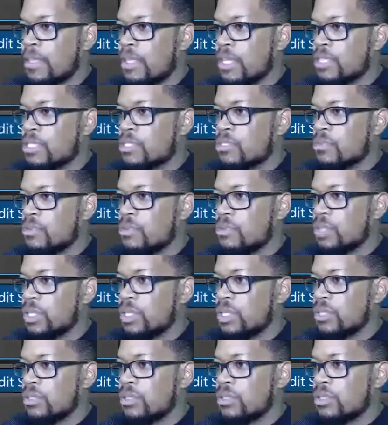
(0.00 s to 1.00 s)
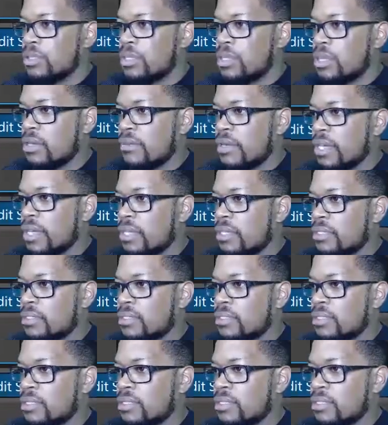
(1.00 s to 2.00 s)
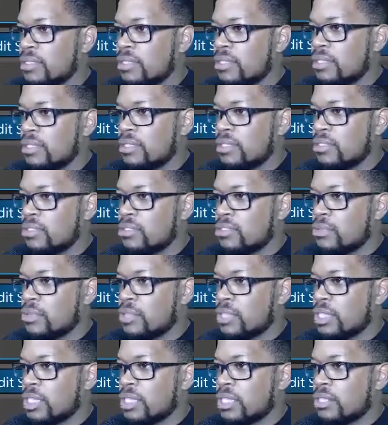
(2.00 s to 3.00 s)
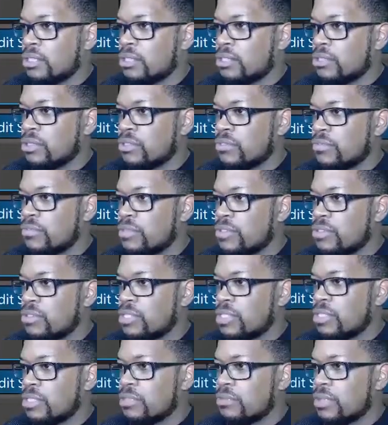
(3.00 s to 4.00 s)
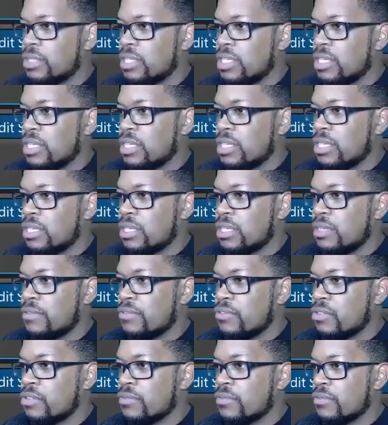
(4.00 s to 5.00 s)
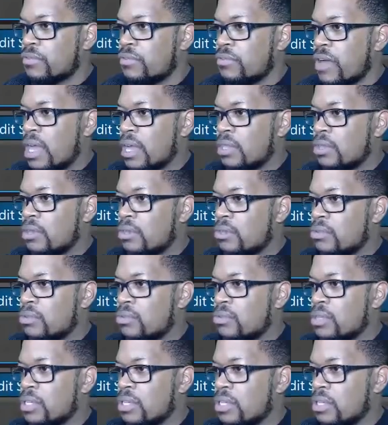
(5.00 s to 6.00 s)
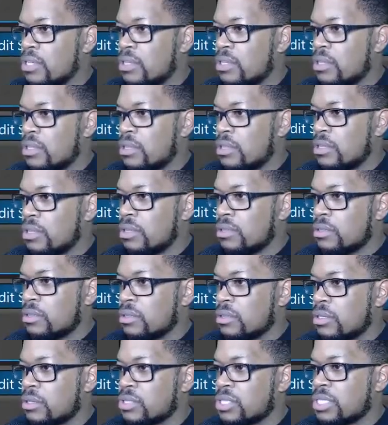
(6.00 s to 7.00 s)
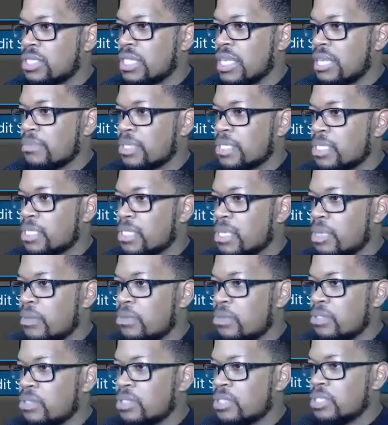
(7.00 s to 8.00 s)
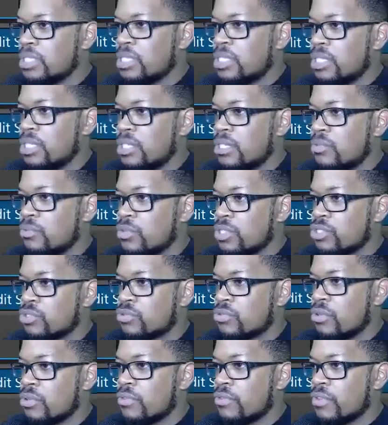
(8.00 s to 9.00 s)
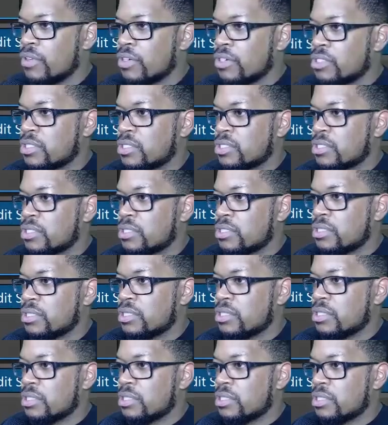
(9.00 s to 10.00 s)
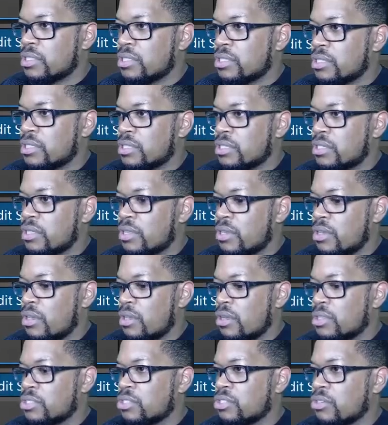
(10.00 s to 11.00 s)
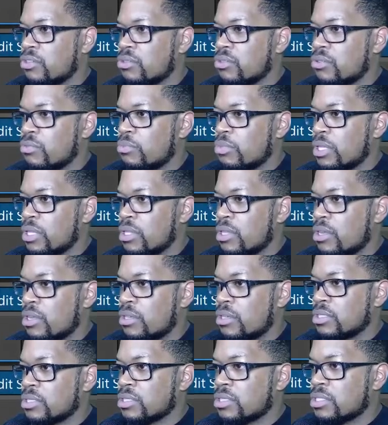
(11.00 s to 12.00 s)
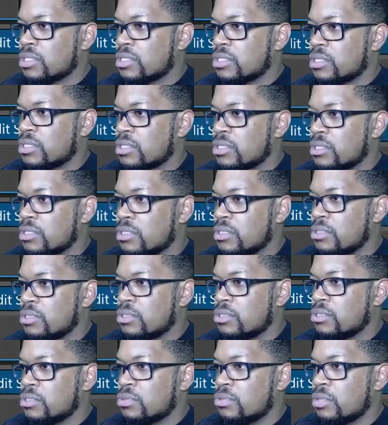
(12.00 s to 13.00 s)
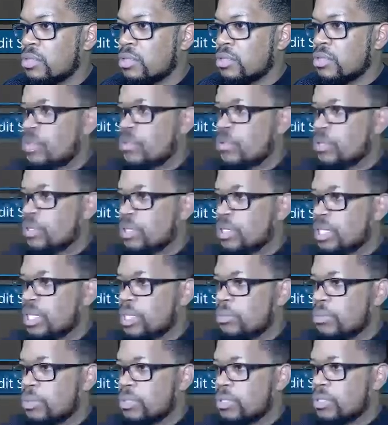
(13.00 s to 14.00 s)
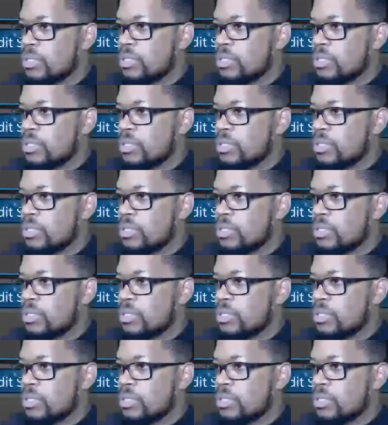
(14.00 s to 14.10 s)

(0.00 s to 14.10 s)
Yes, we will. All right. So this where it can get a little confusing, but if you can follow those segments up, you can see which row of verts also belongs to the lower lip.